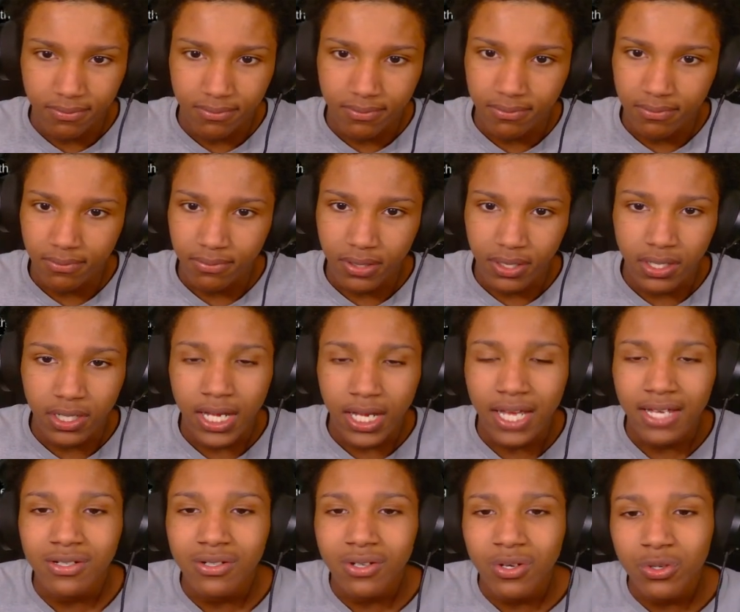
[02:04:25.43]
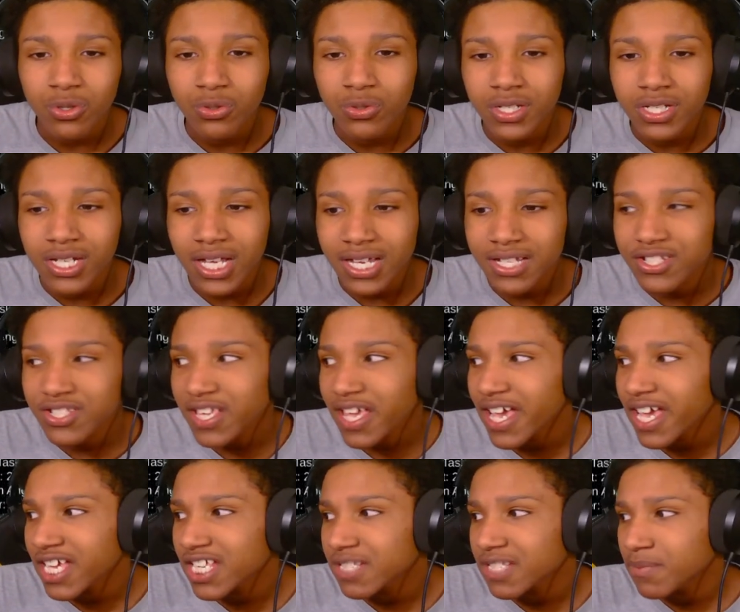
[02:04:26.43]
Bruh, I know you did not just
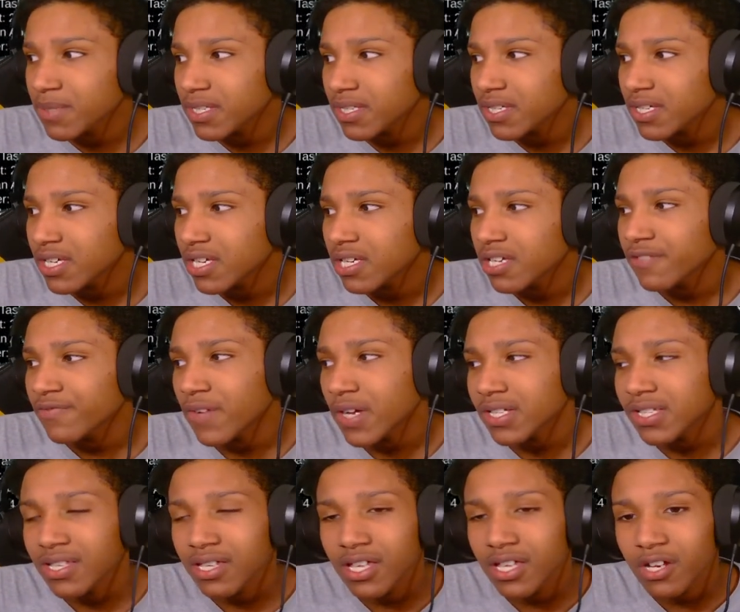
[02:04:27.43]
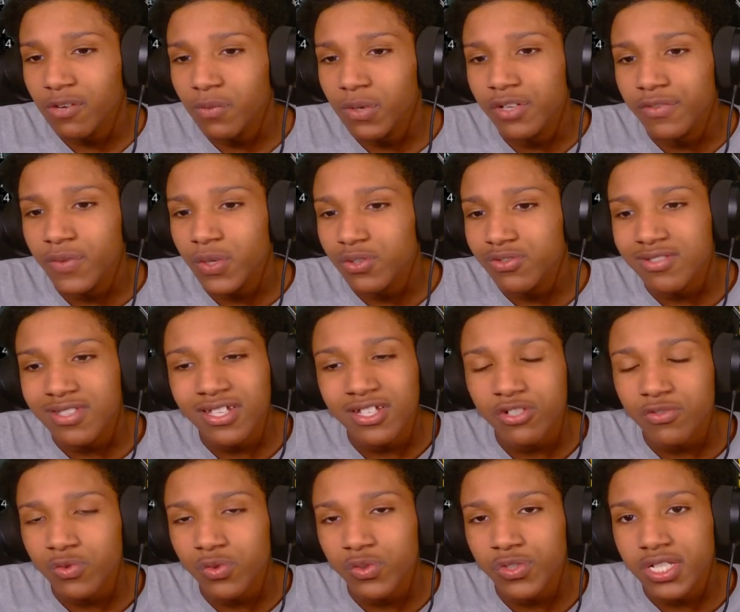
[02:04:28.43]
ask me if I can get rid of your
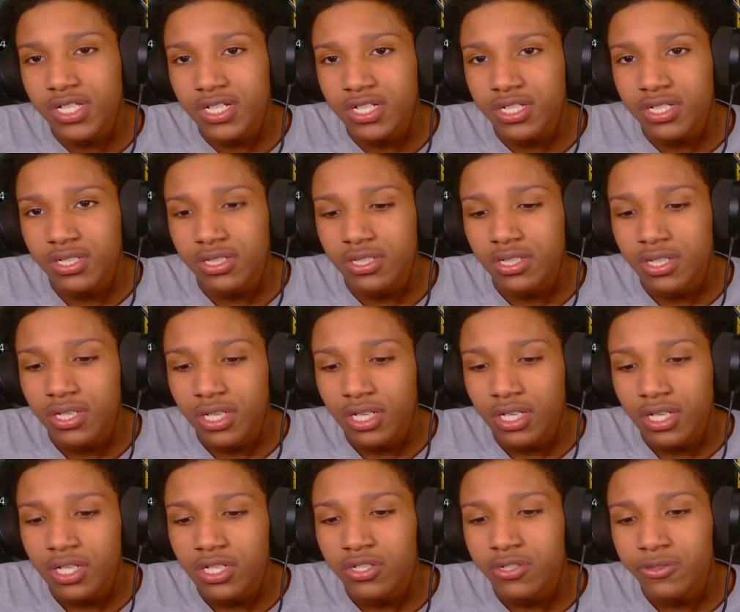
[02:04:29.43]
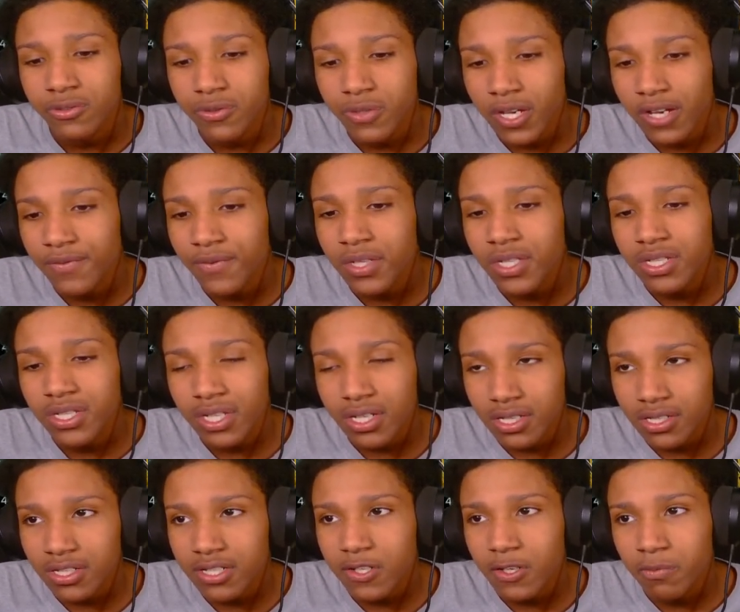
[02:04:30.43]
sexual tension. Do you have any
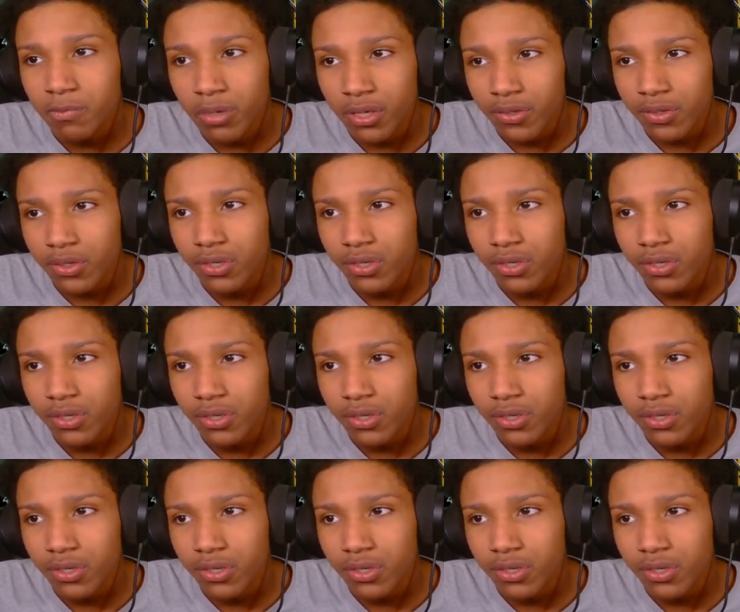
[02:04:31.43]
idea, brother,